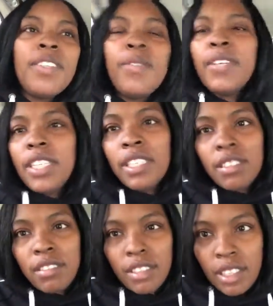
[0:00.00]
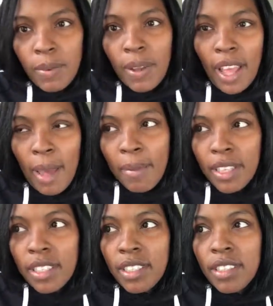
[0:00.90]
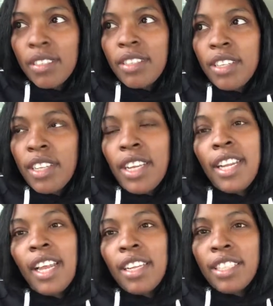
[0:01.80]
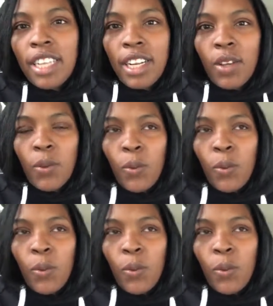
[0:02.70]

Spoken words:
please see what happens, and I'll let y'all know.